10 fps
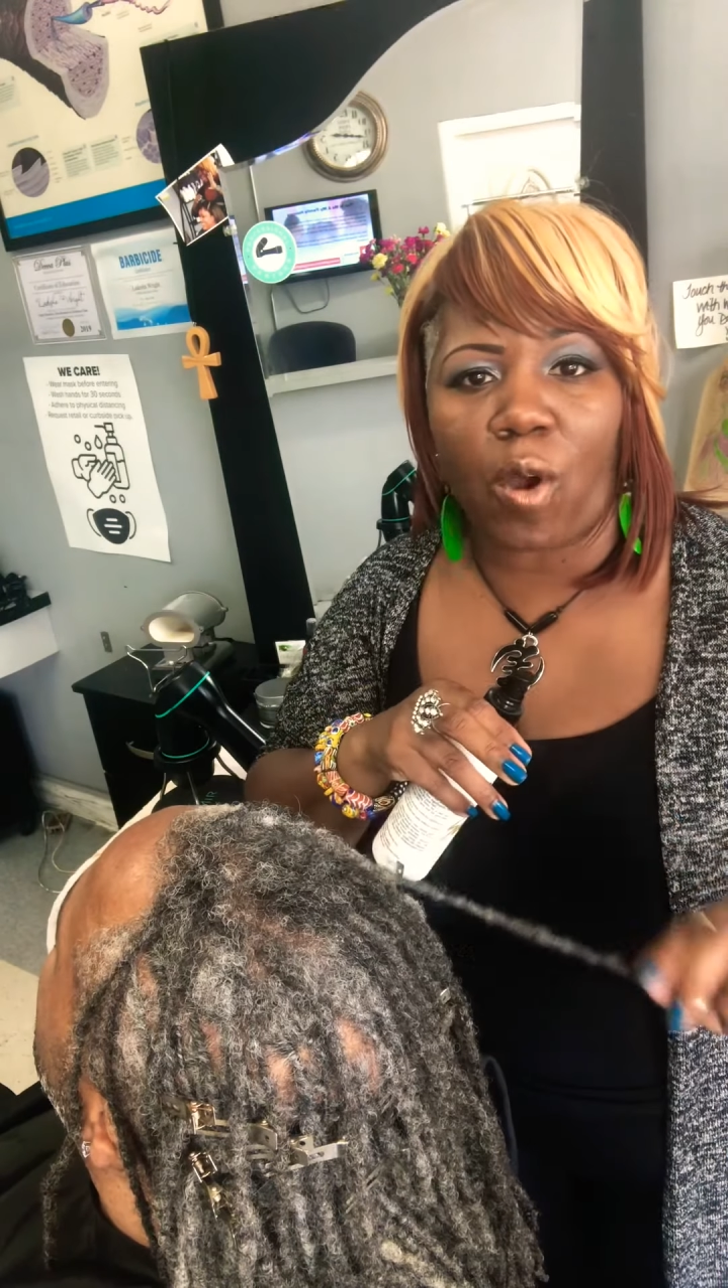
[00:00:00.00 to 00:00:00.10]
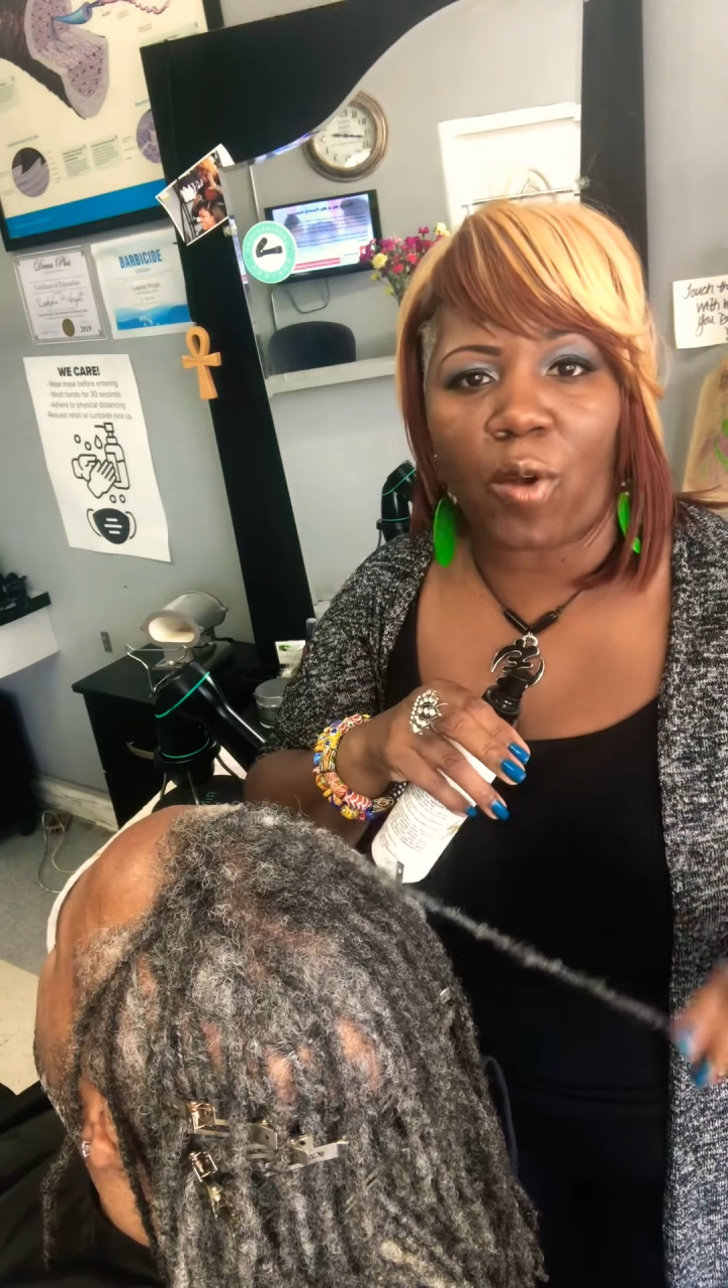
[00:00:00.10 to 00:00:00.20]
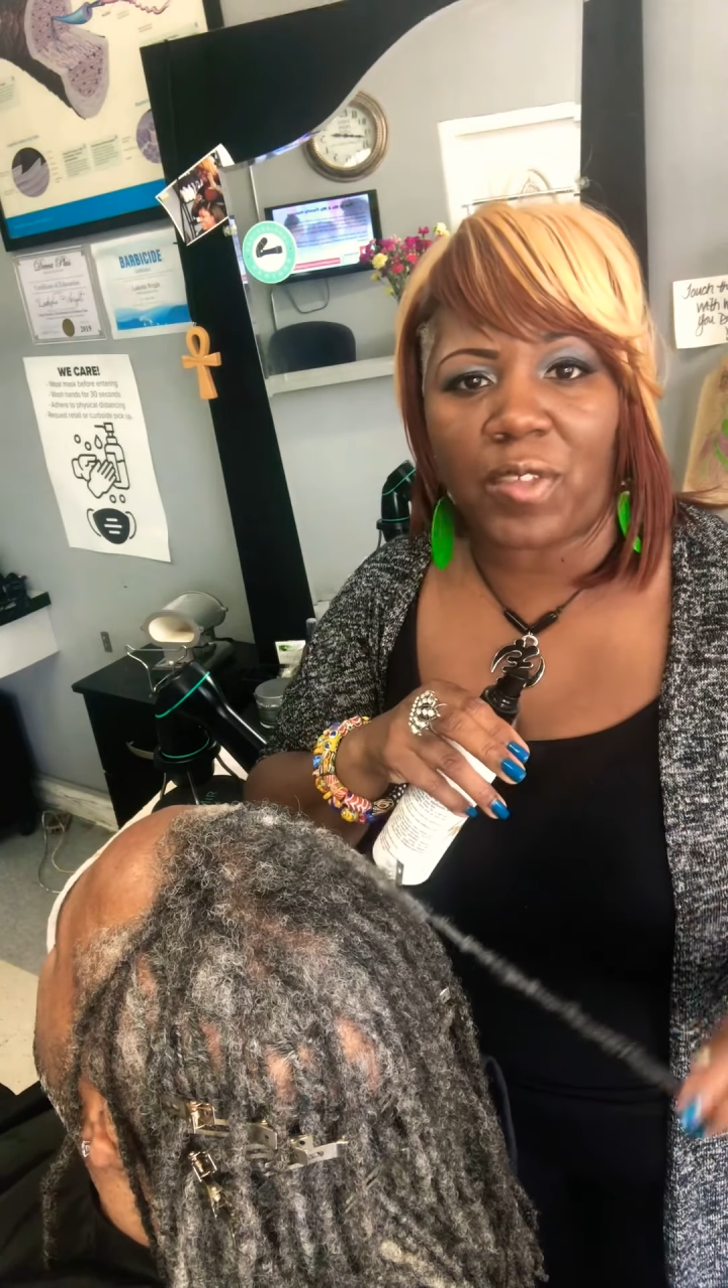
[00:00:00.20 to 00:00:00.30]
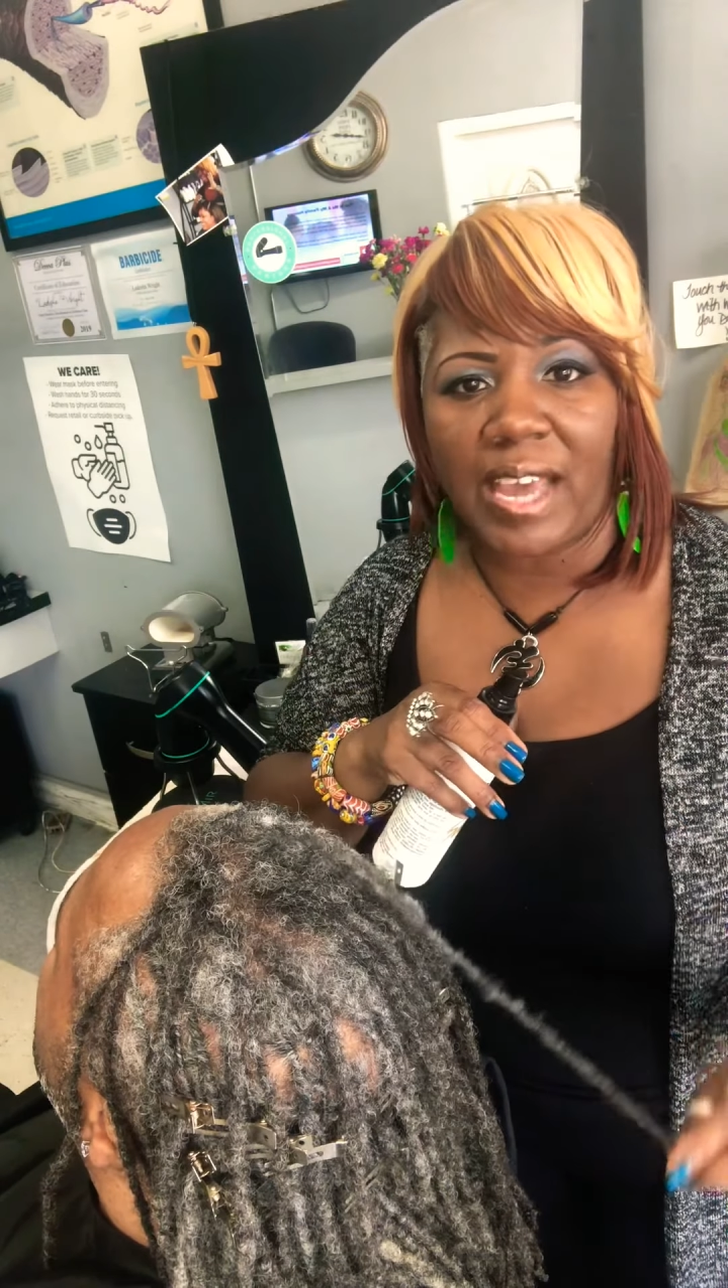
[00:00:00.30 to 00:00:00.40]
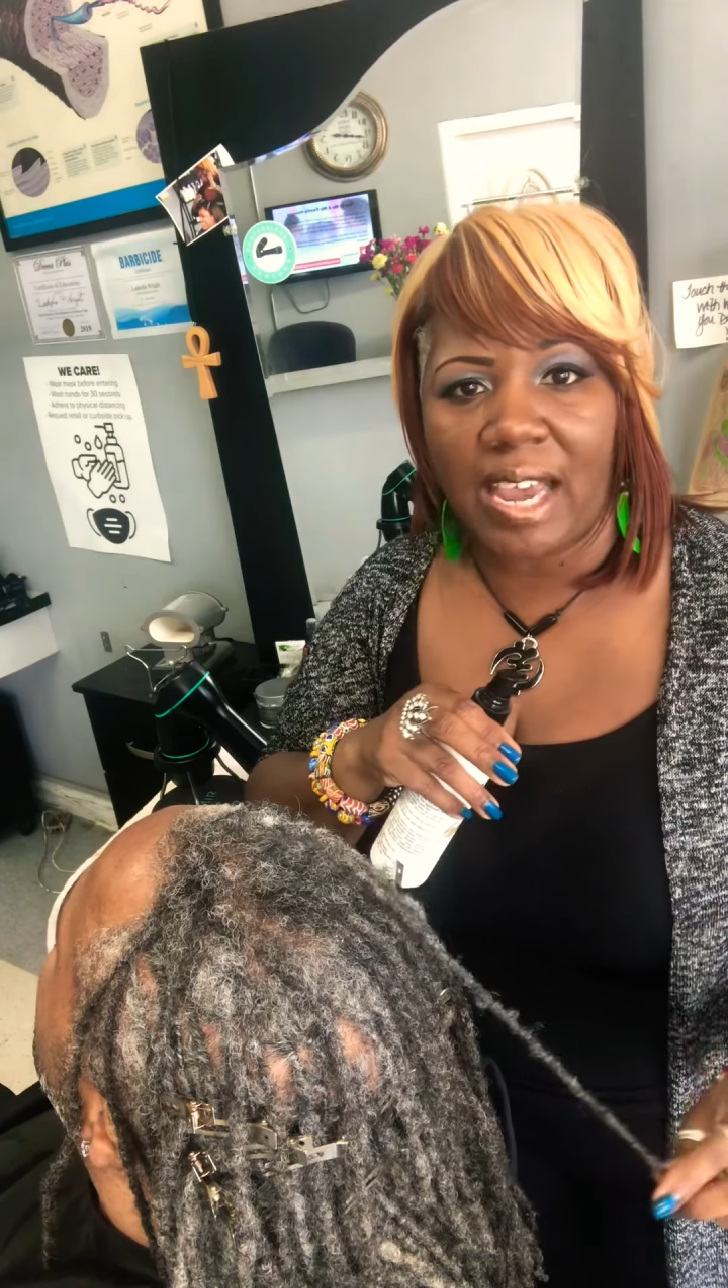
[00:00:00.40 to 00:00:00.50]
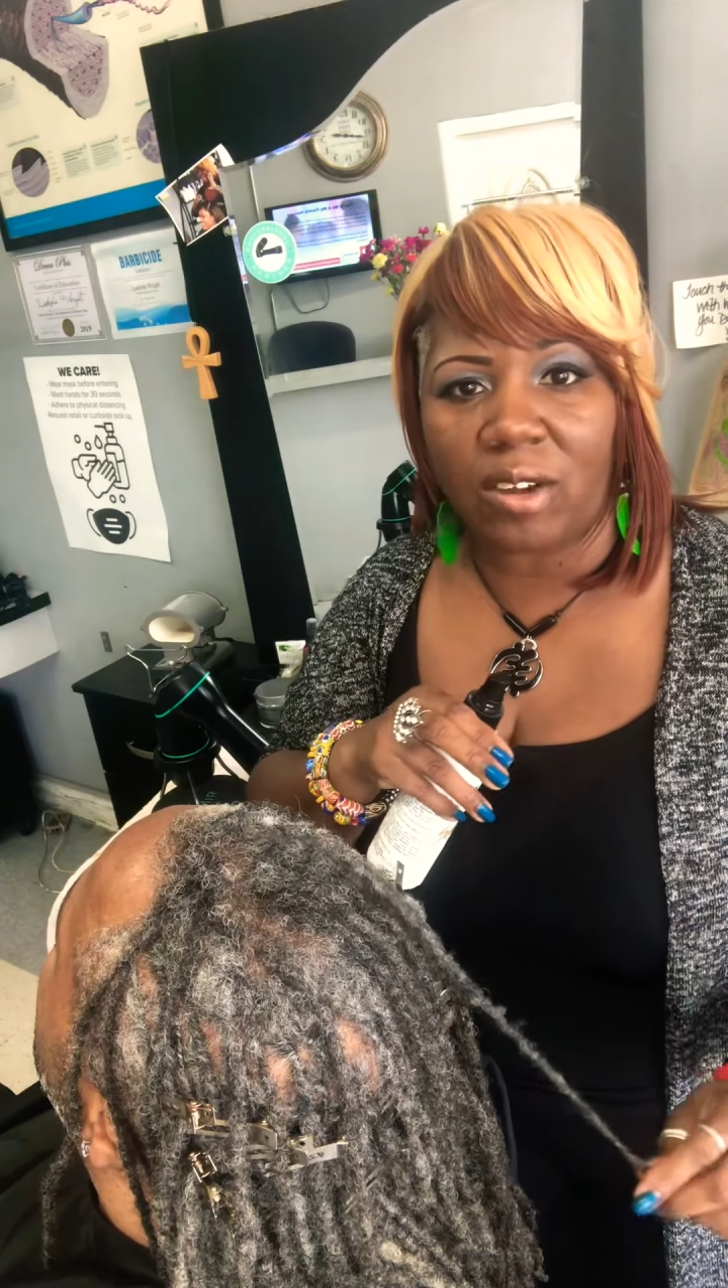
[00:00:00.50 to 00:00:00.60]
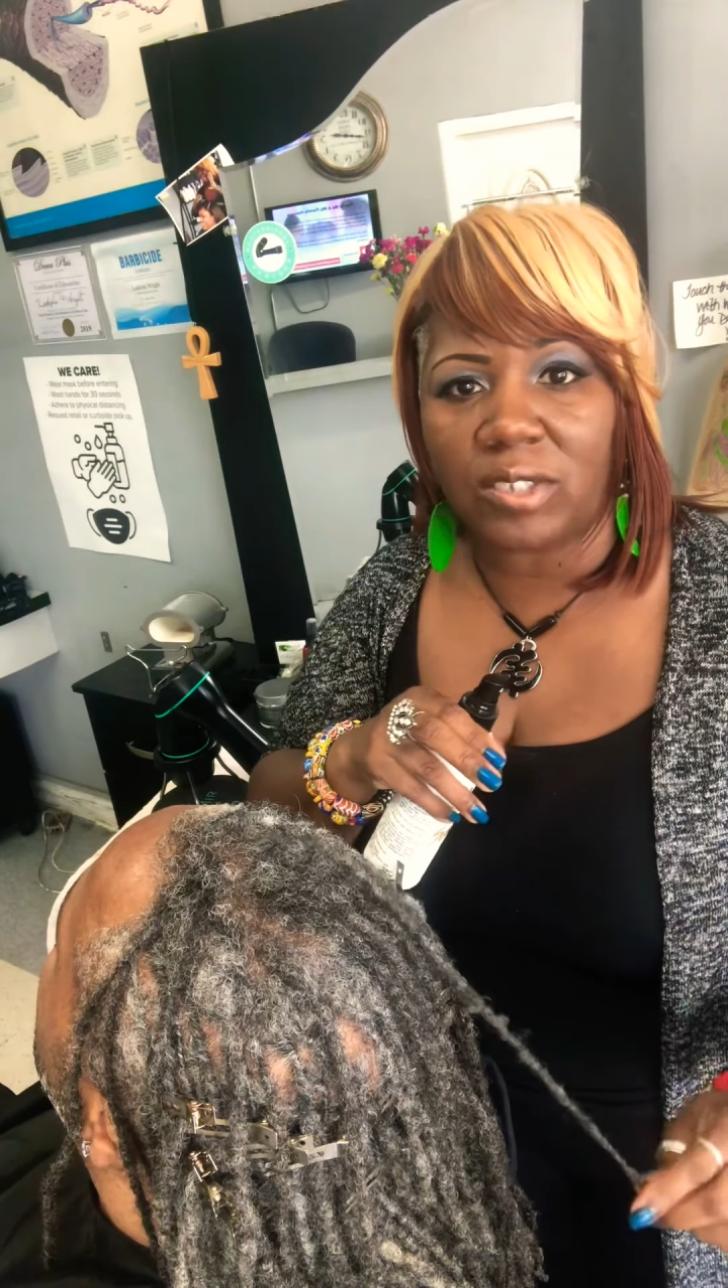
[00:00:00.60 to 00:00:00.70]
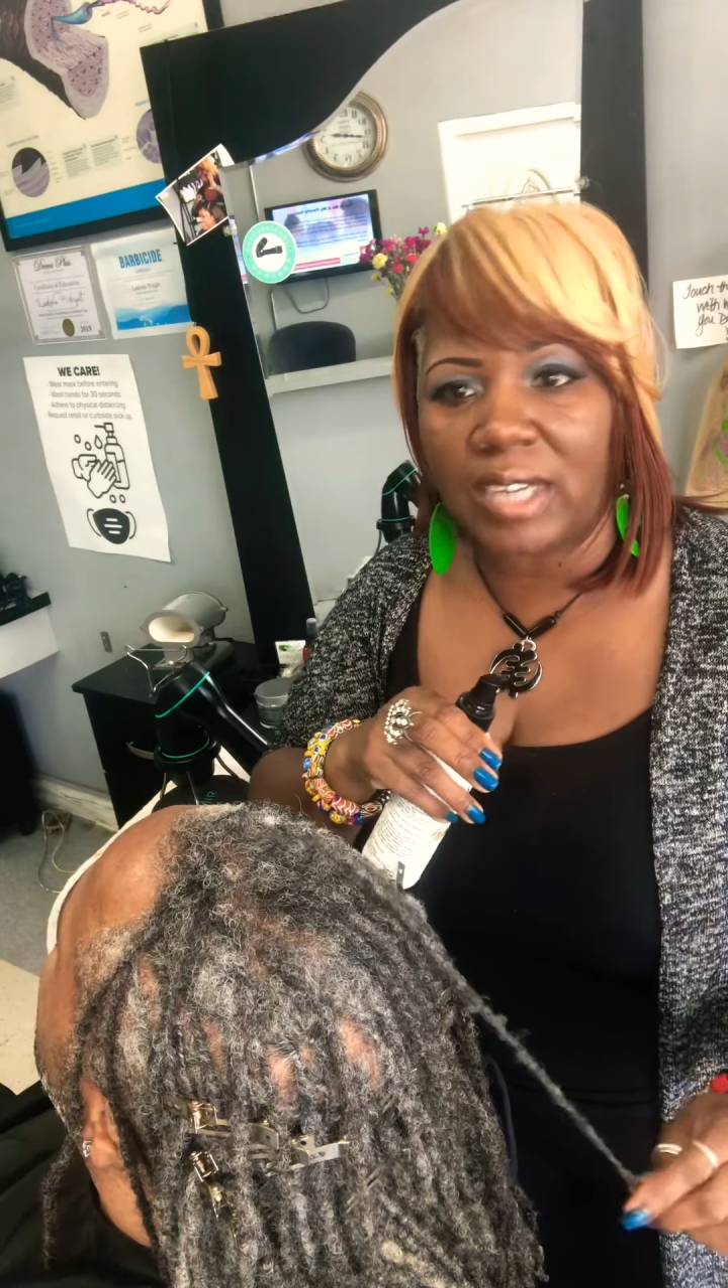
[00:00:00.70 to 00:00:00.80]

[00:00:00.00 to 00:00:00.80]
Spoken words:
roll the hair